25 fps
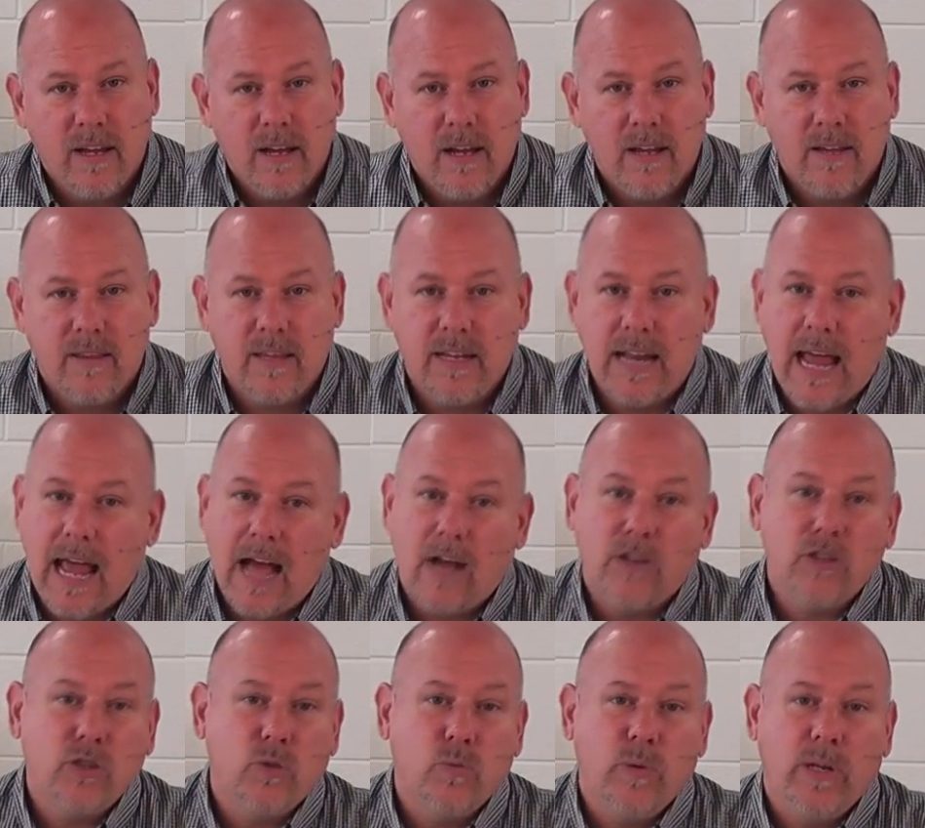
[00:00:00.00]
then
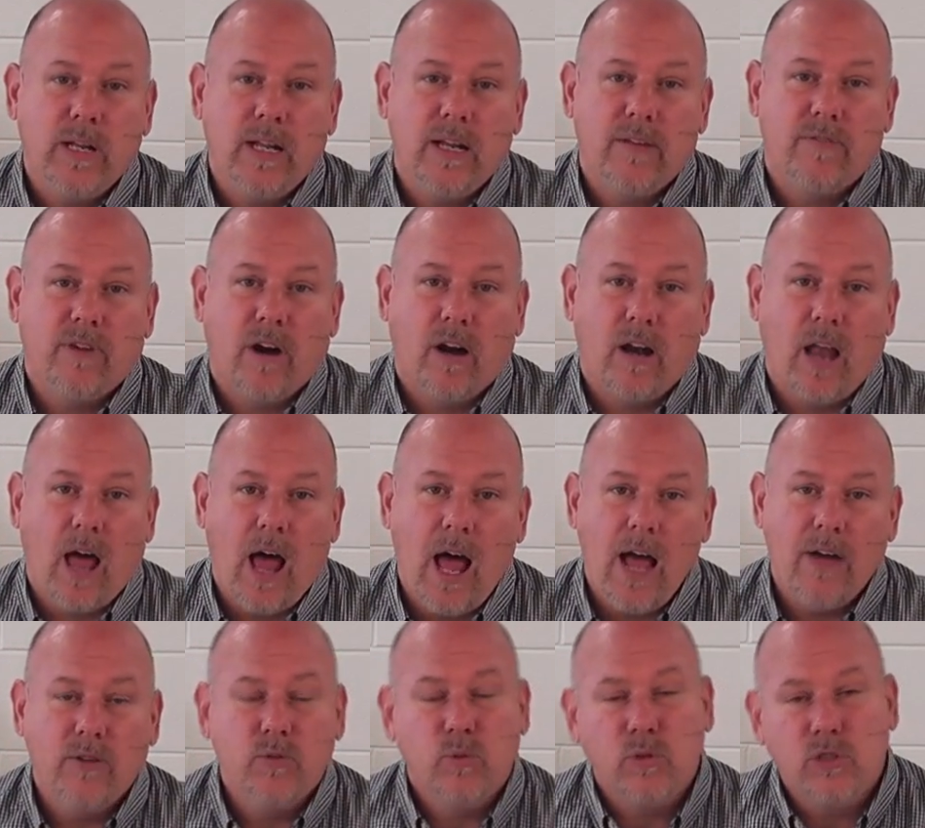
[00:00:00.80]
how should we live our
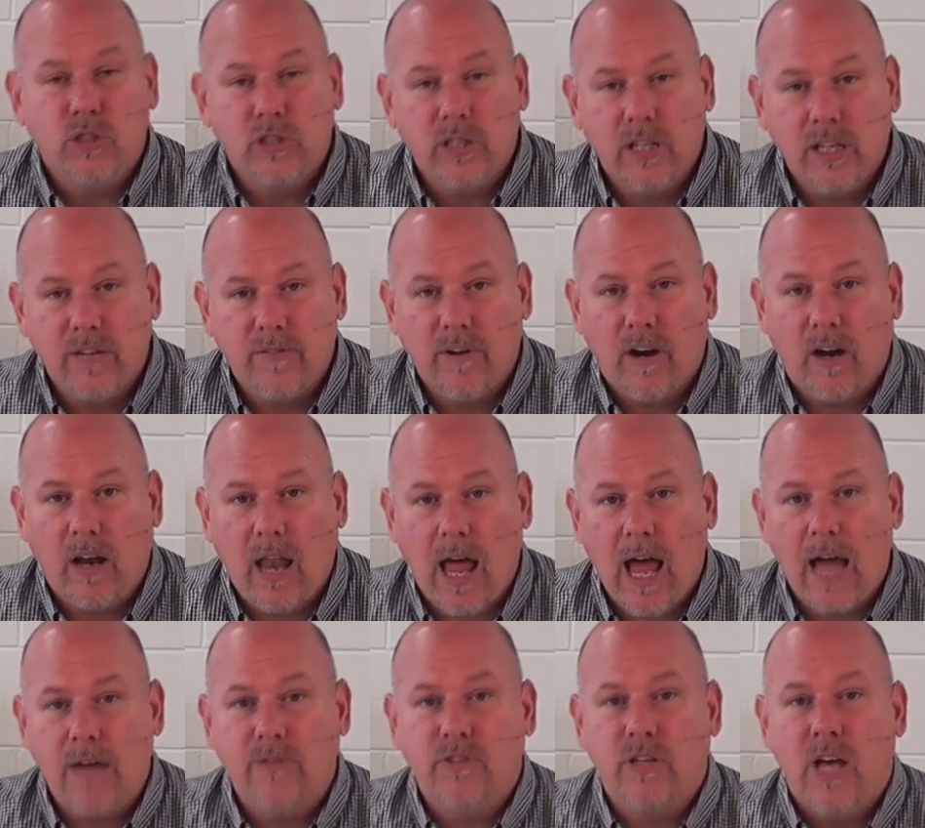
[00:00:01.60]
lives? We should live our
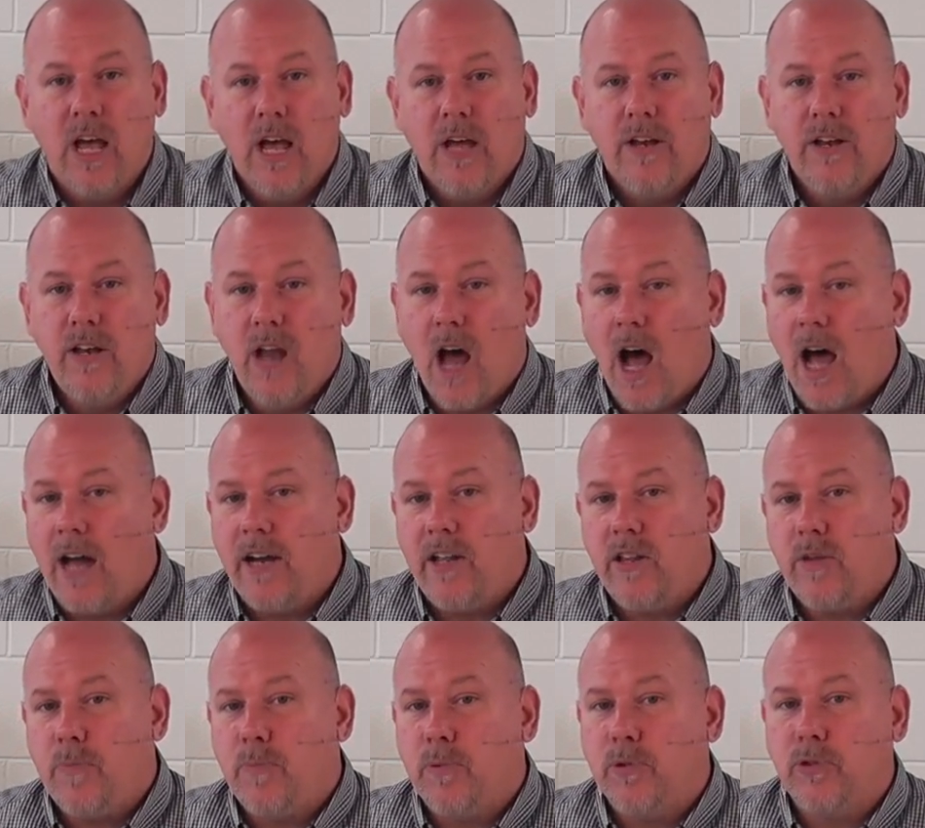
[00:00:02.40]
lives not
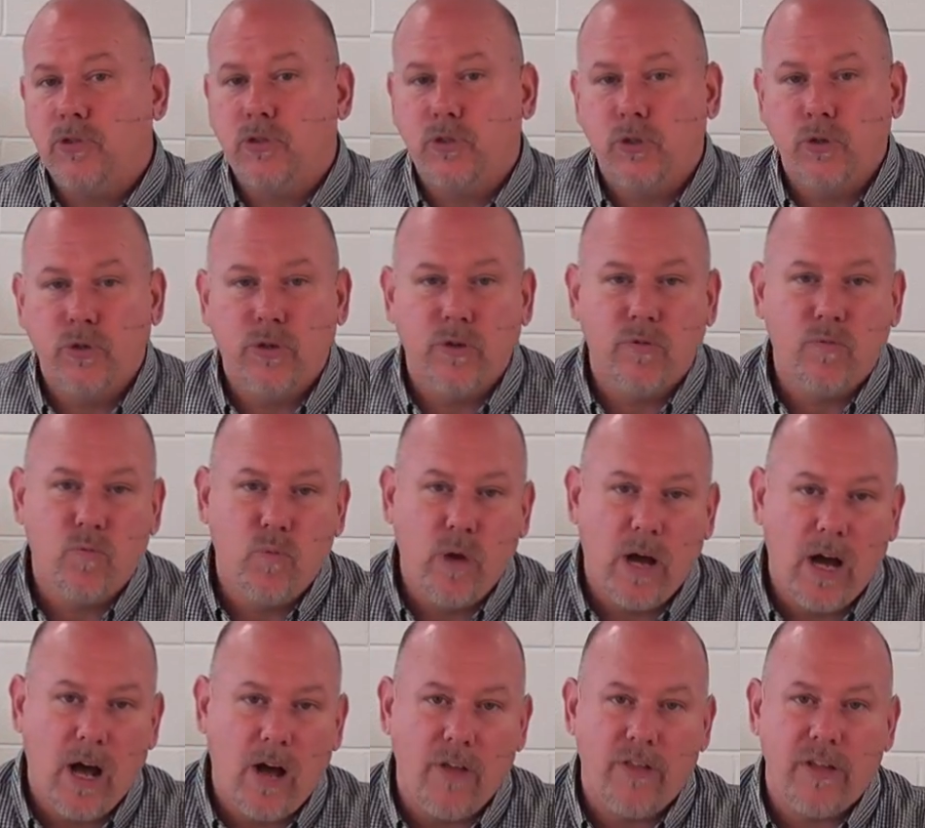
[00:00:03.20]
in the pursuit of
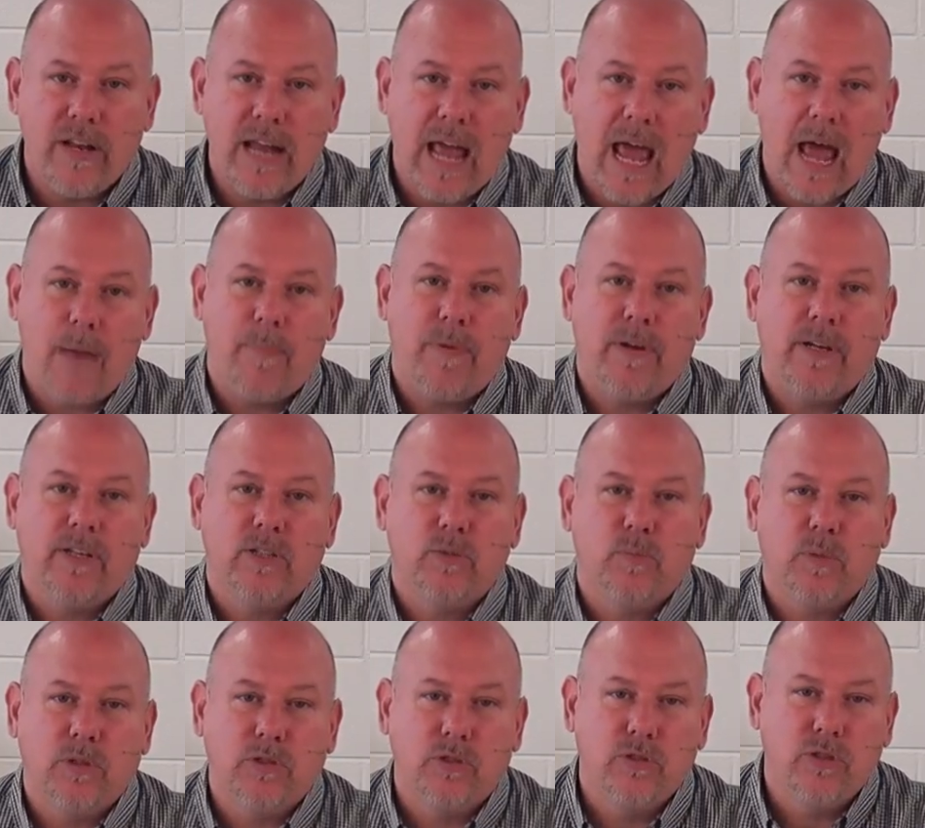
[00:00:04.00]
wealth and happiness,
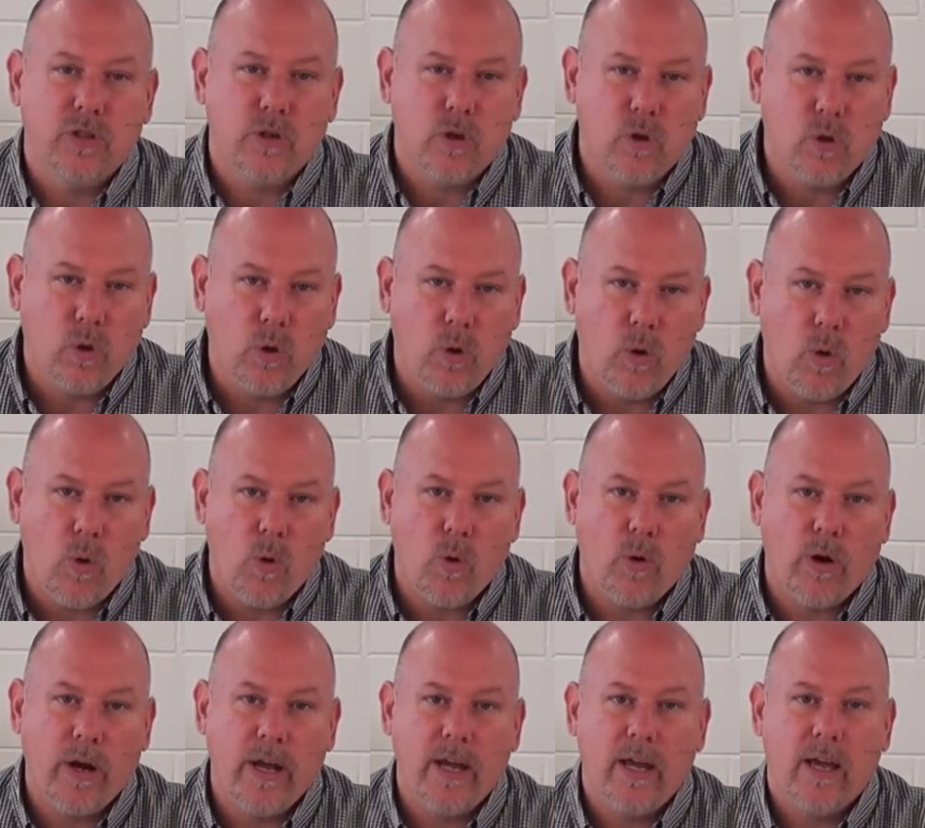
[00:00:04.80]
but to the
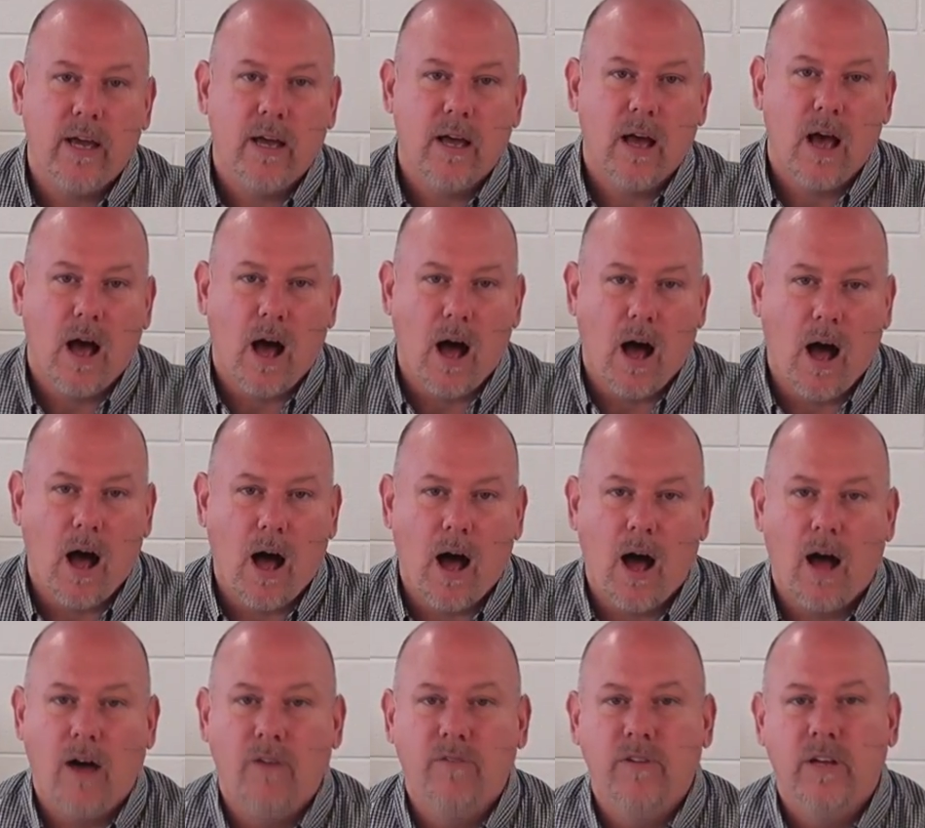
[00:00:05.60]
glory
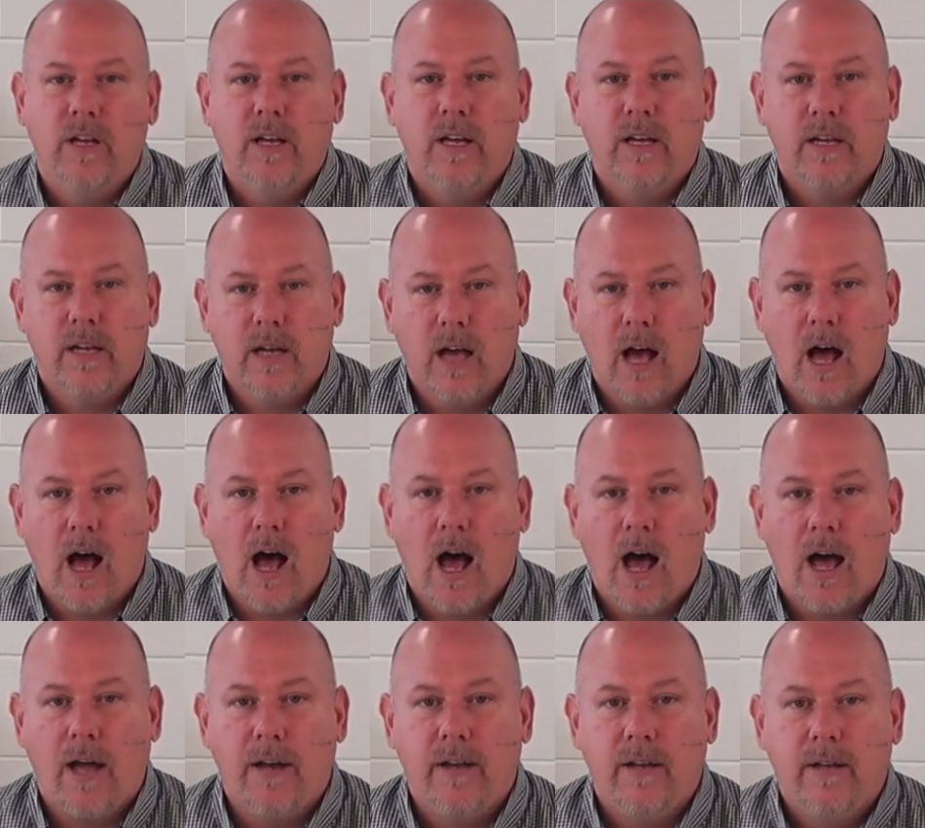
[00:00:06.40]
of
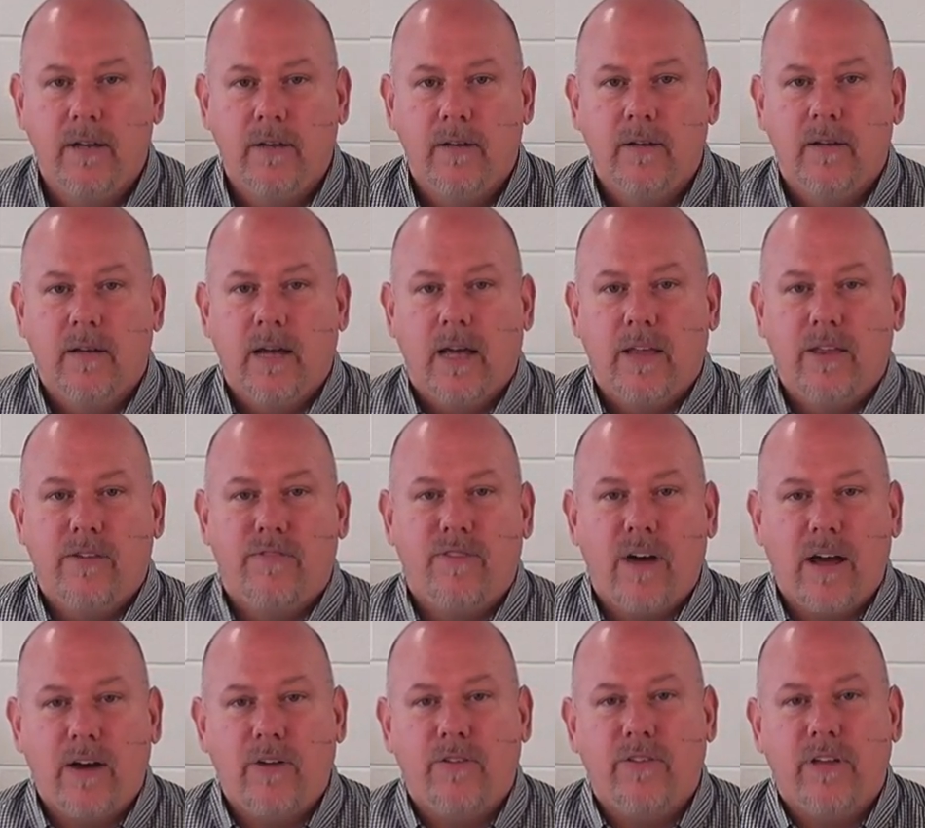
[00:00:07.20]
God. And the
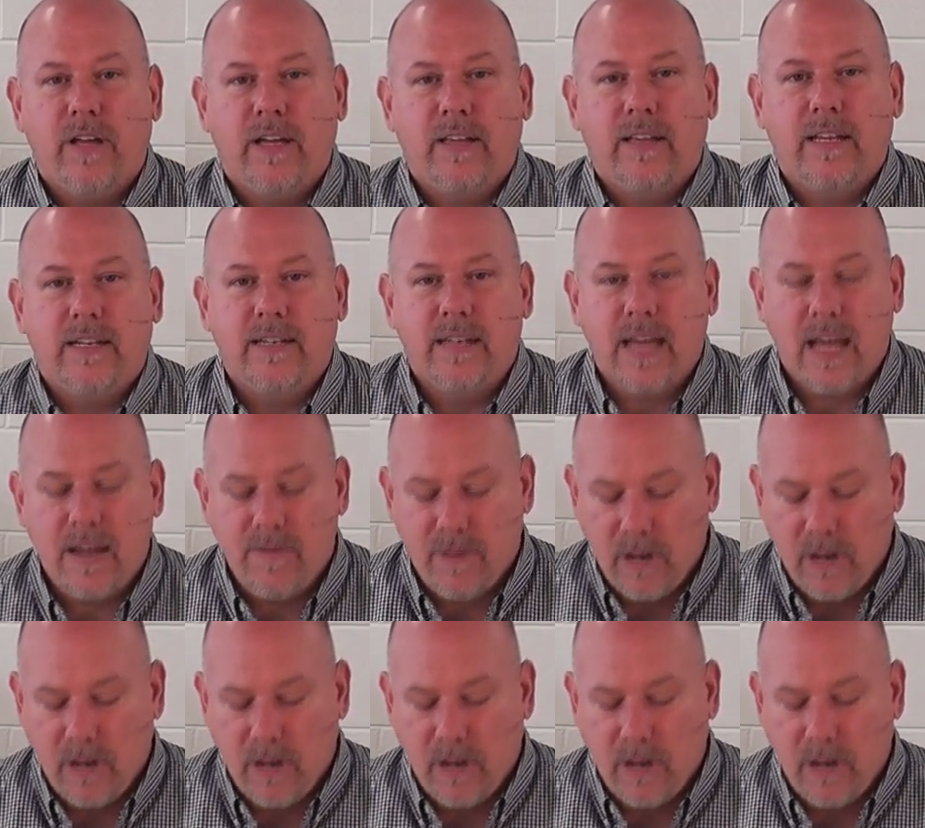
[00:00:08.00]
final thing that David